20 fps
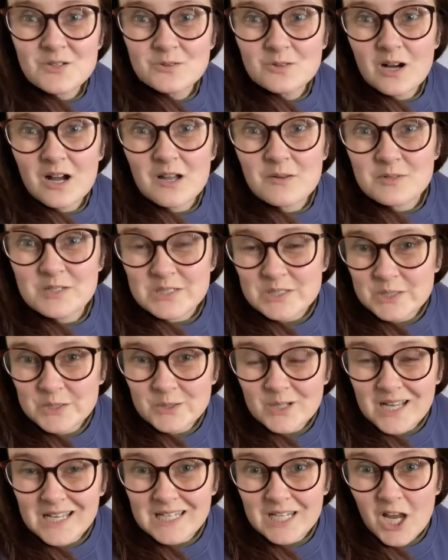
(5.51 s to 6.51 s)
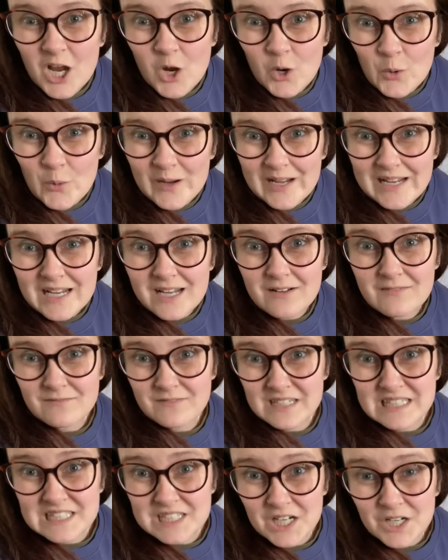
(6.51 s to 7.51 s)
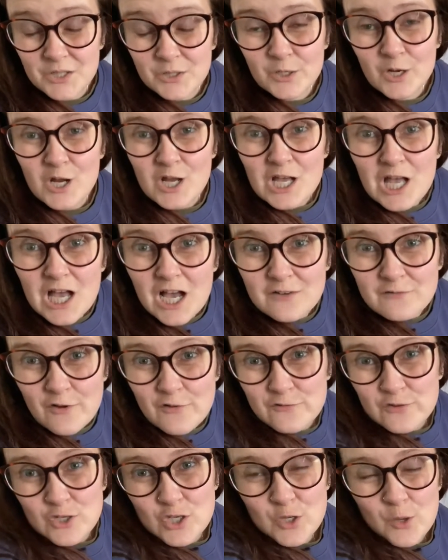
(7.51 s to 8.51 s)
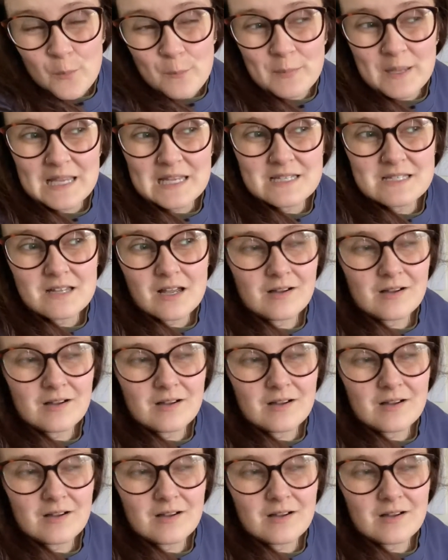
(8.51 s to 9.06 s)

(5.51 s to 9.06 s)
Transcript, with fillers: thought I would do a quick video of a few bits